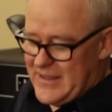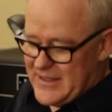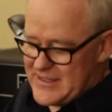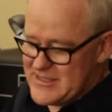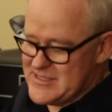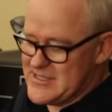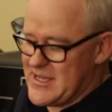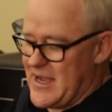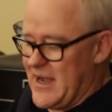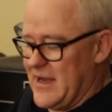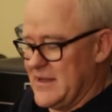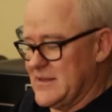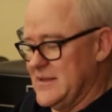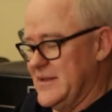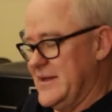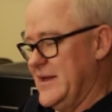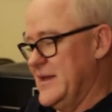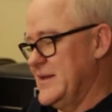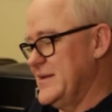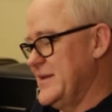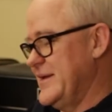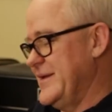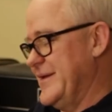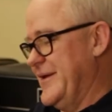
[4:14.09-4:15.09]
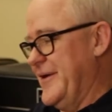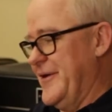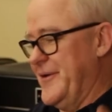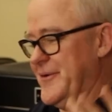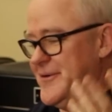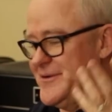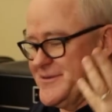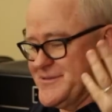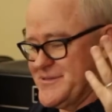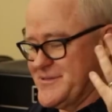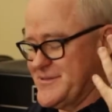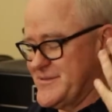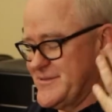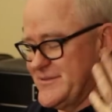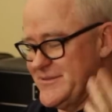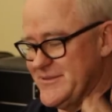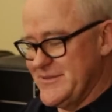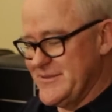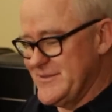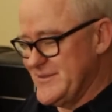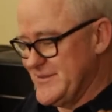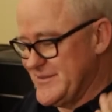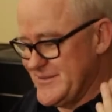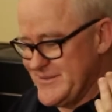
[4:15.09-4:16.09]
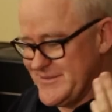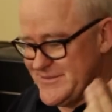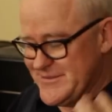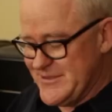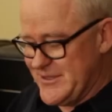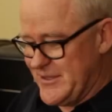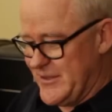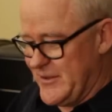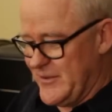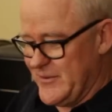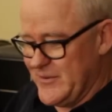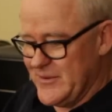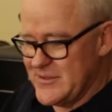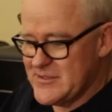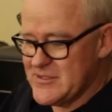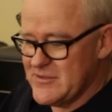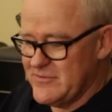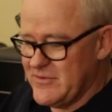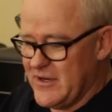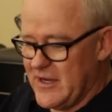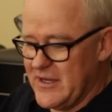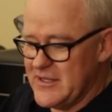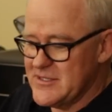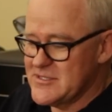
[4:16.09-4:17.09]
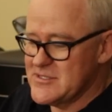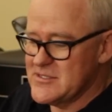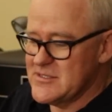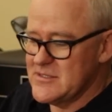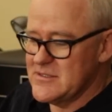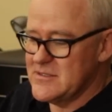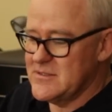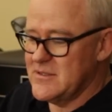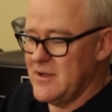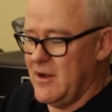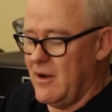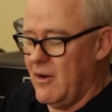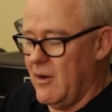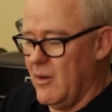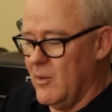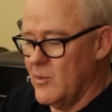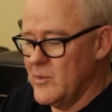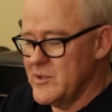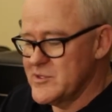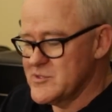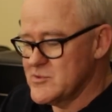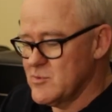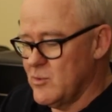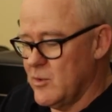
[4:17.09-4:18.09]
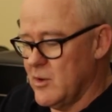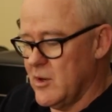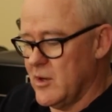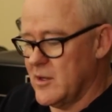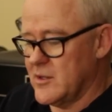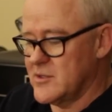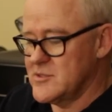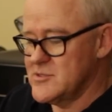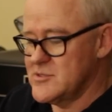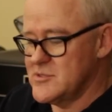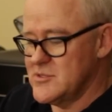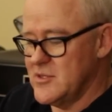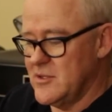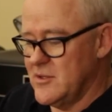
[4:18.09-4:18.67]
Exactly. Yeah. And, it's, a device that always works.